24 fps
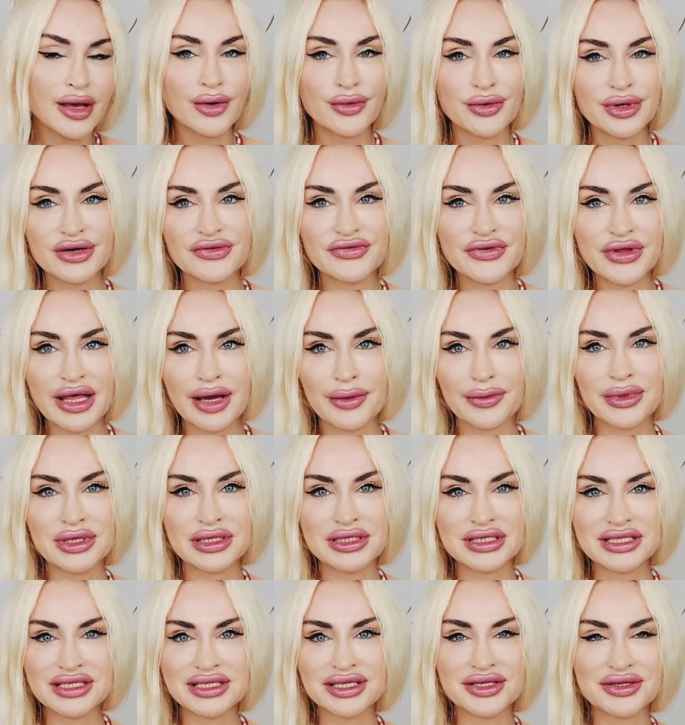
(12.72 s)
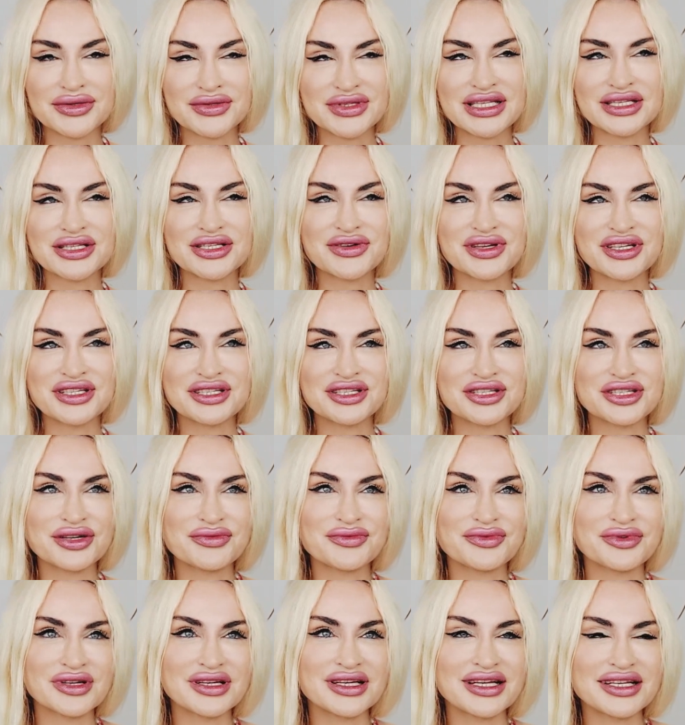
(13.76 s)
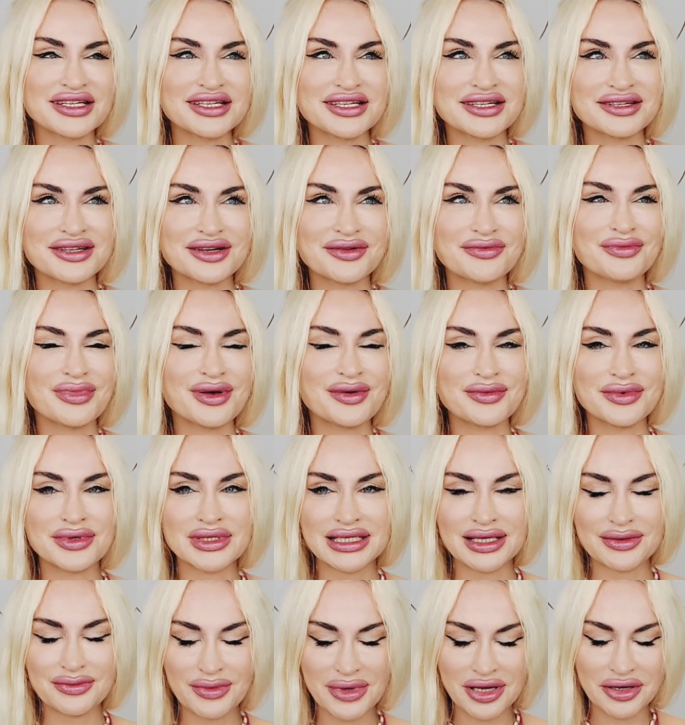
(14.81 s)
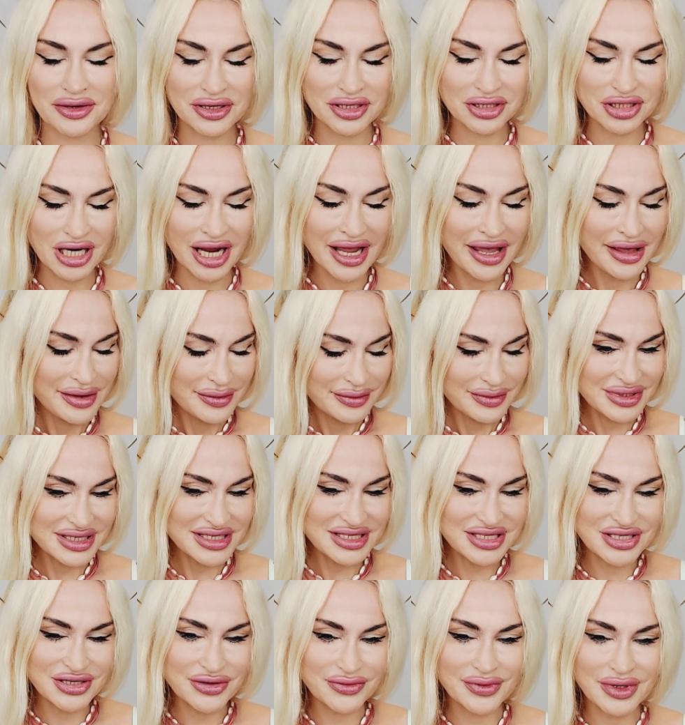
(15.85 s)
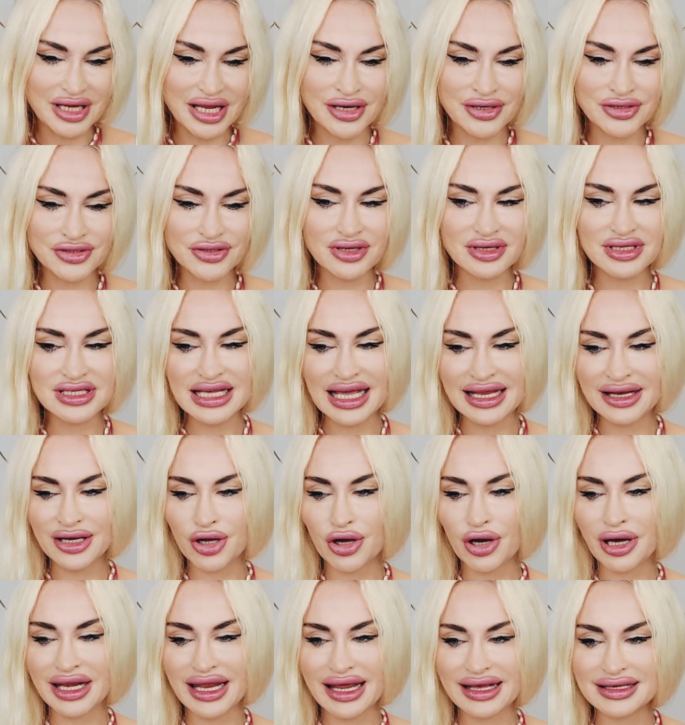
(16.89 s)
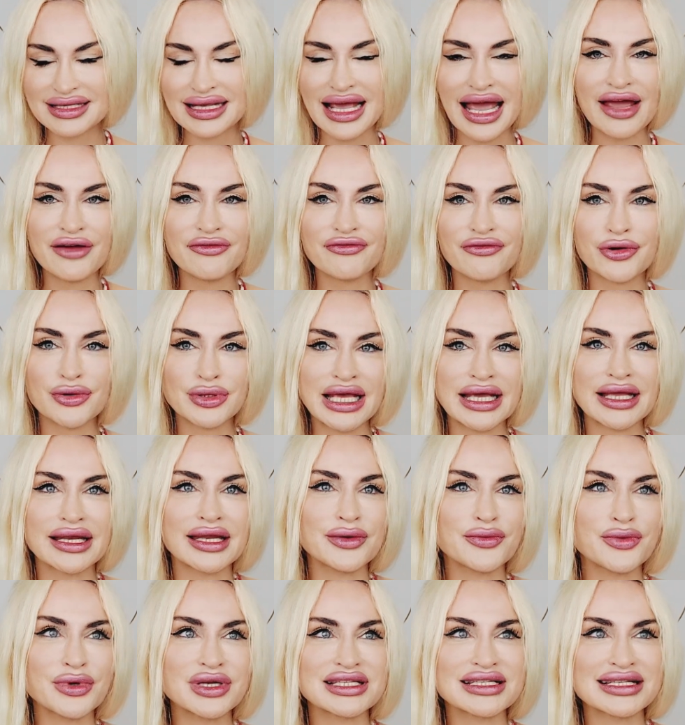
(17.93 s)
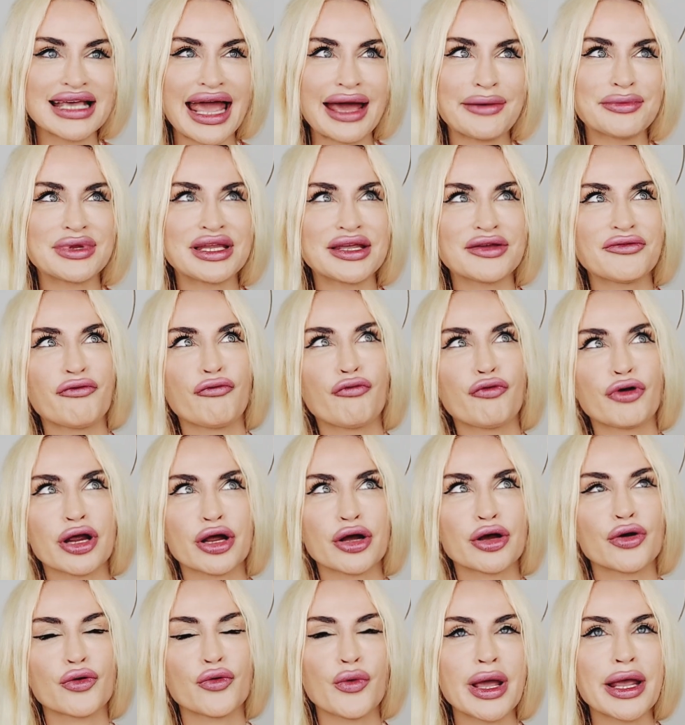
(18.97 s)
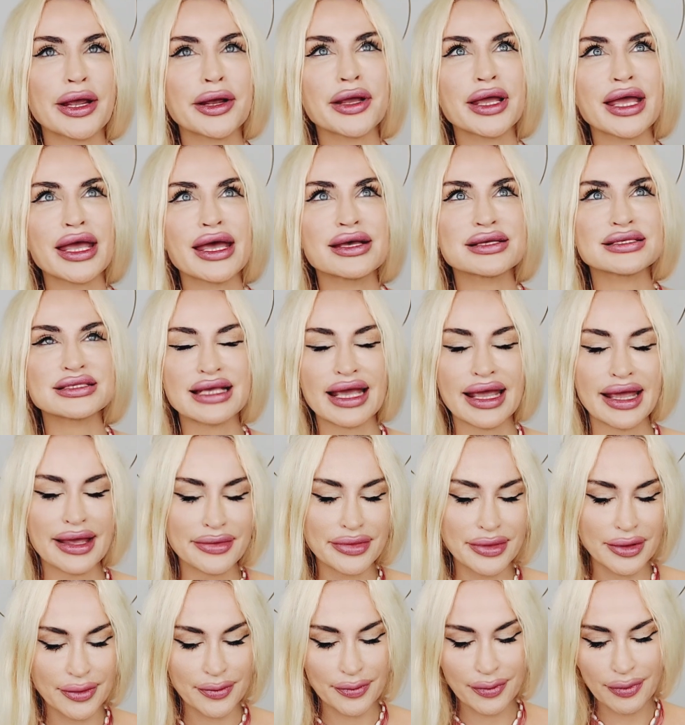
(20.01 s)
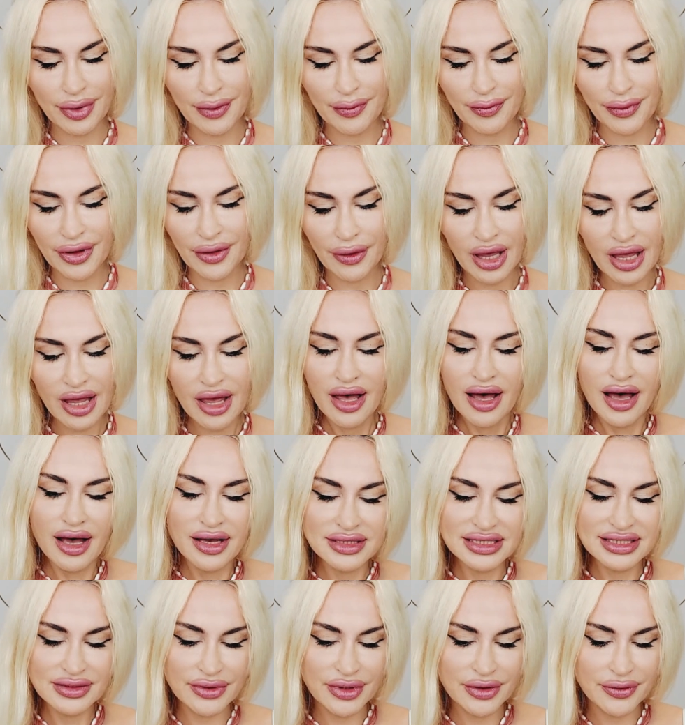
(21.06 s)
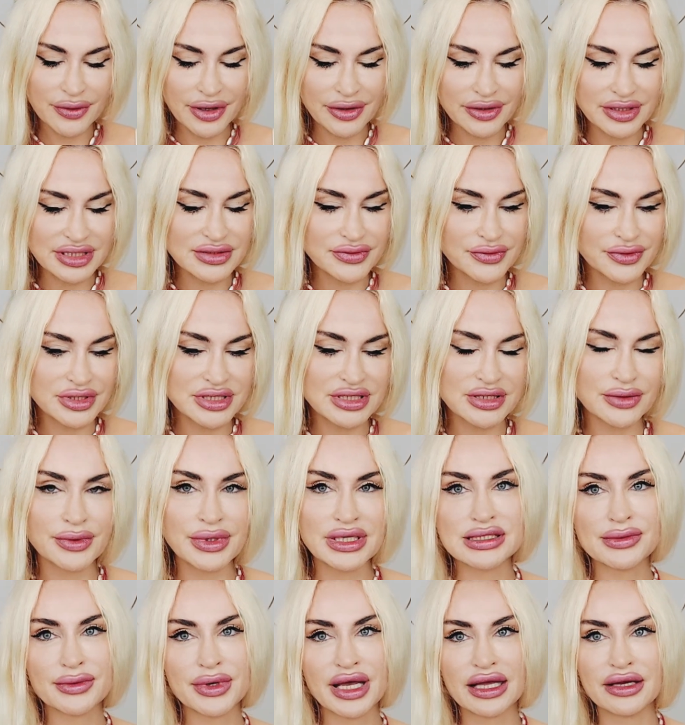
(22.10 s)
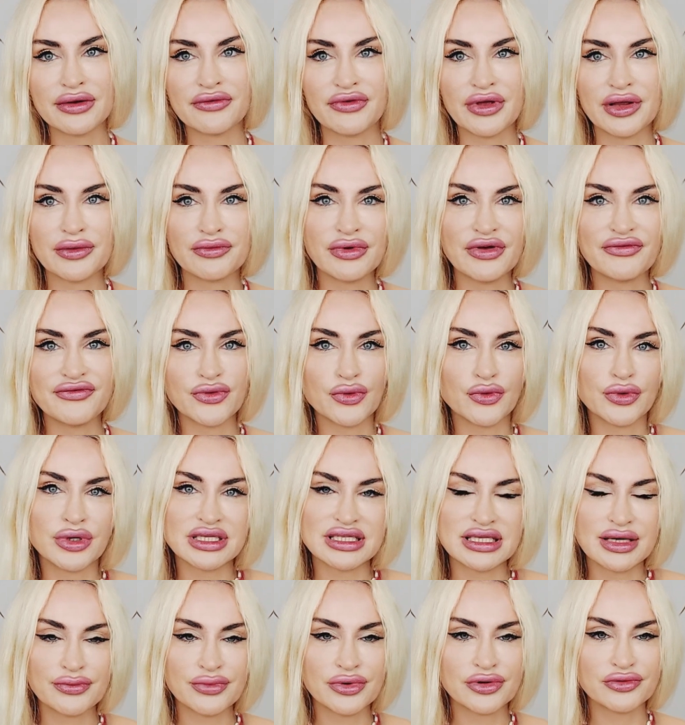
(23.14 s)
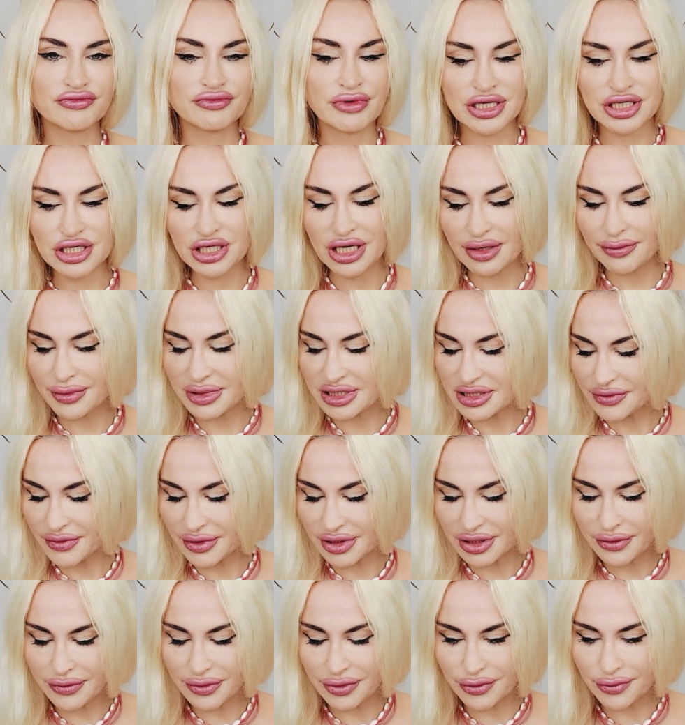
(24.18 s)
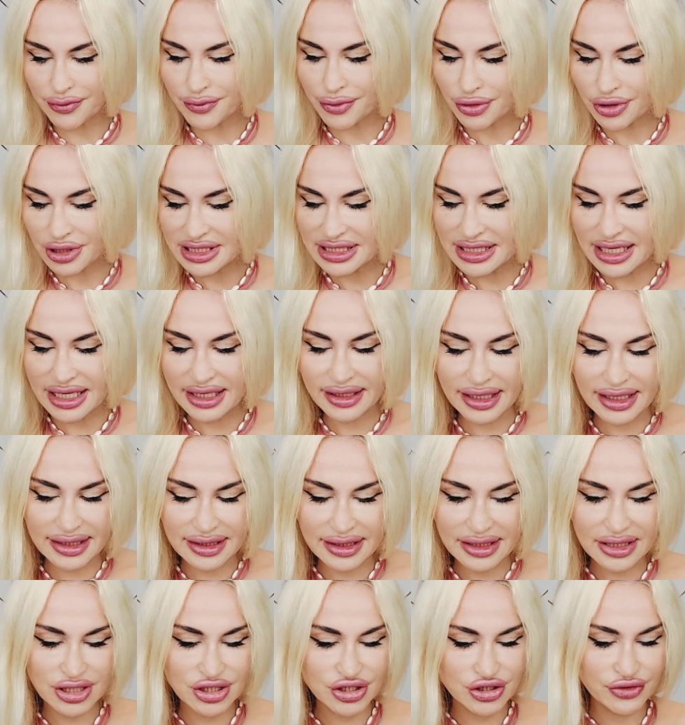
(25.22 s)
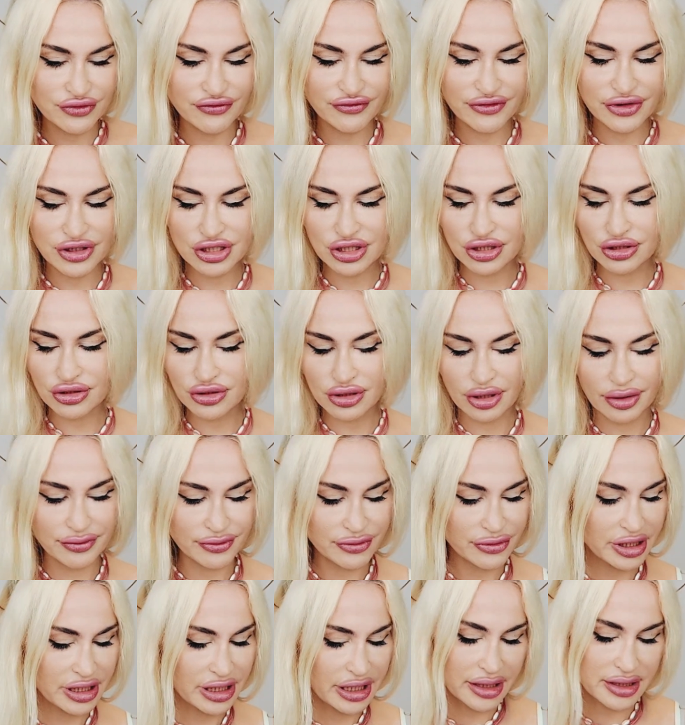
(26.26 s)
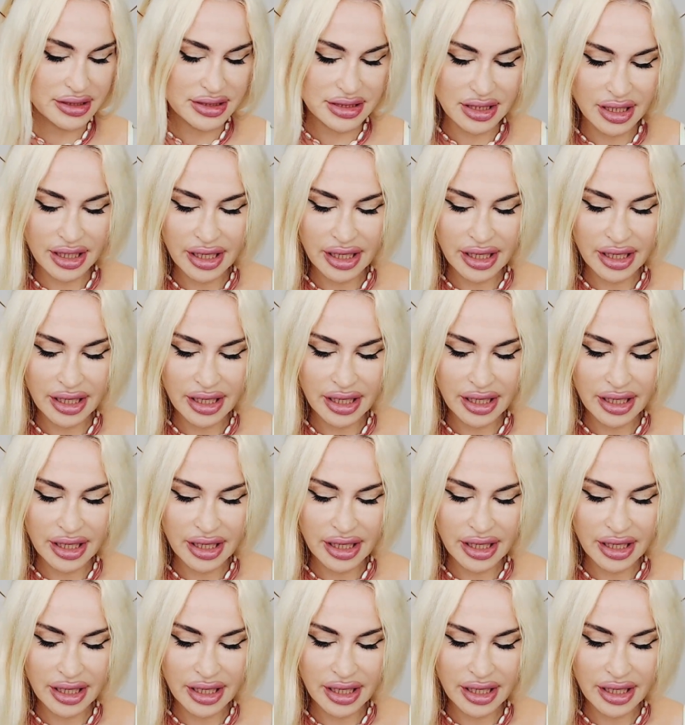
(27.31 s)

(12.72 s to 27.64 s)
Whatever that means to you, situationship, relationship, bumble date, marriage. Please show me angels and goddess Aphrodite what is happening for Aquarius and their boo-boo. Also, Aquarius, we're seeing some kind of a rift or separation between you and your person in these you versus them readings.